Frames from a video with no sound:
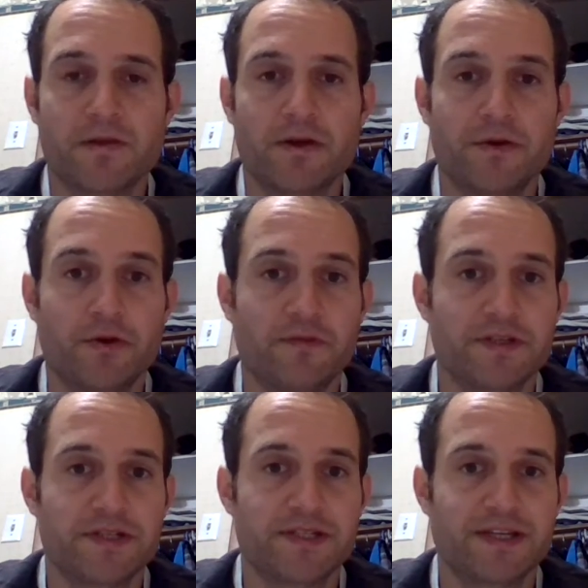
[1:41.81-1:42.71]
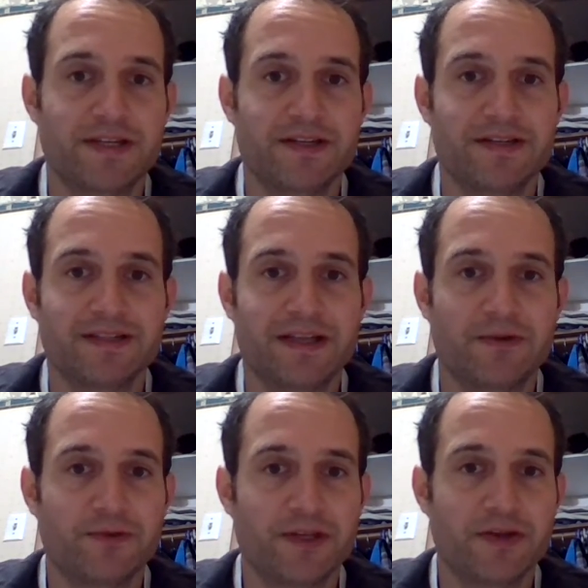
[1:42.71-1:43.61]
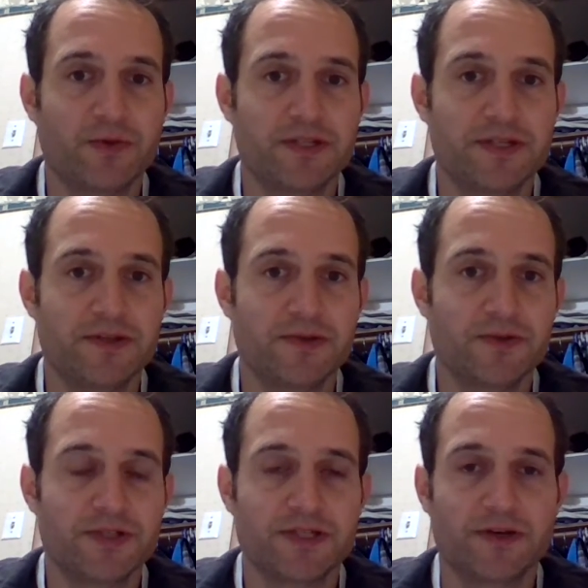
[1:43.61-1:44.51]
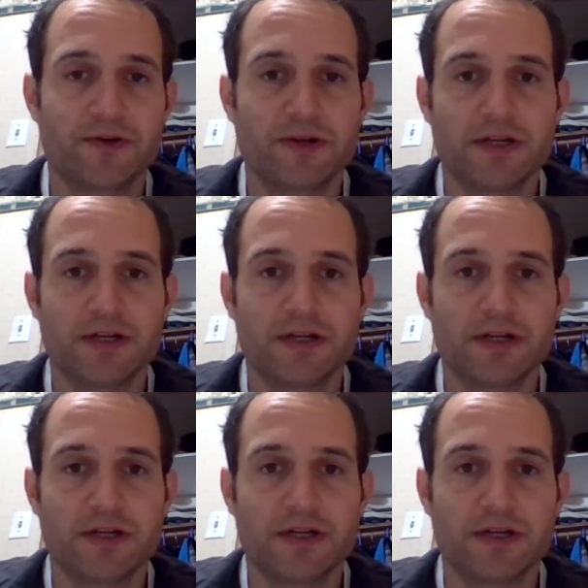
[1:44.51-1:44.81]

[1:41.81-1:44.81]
nervous and they don't really know what to do. So,